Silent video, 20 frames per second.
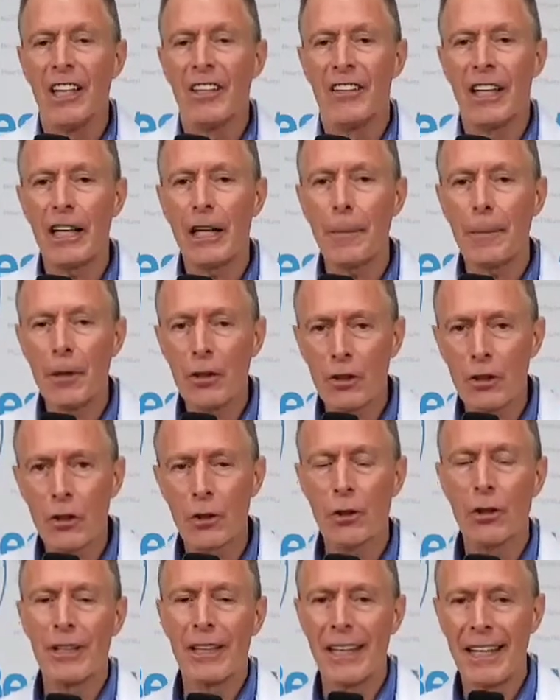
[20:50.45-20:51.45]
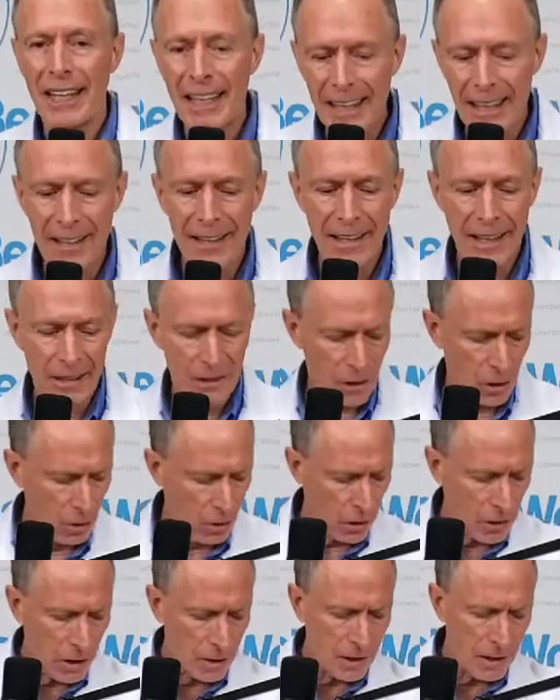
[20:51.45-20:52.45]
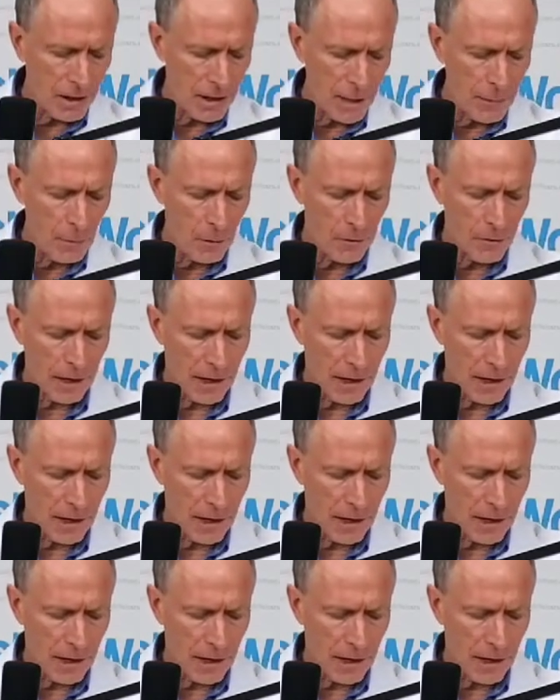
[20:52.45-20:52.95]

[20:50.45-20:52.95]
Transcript: They can put sugar in anything. So look on the label of